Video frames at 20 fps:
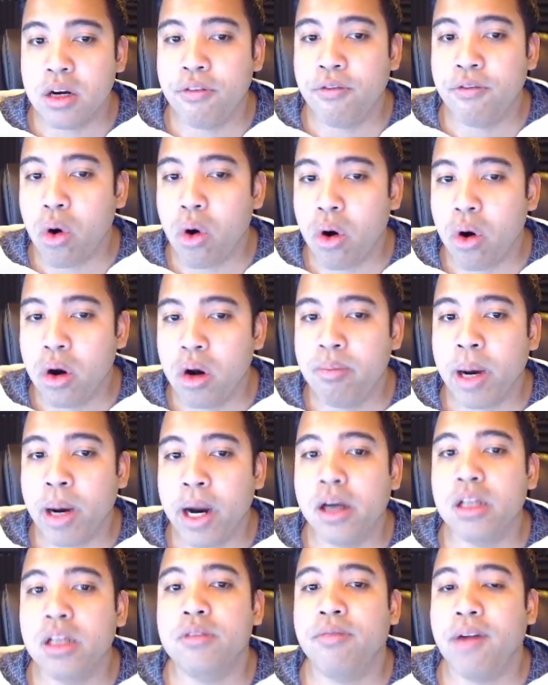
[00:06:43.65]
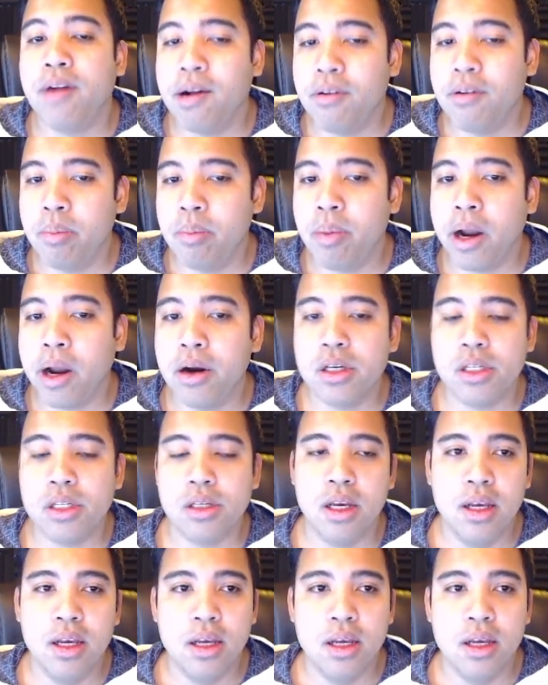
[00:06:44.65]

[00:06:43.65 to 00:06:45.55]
400 buyers, 500 buyers.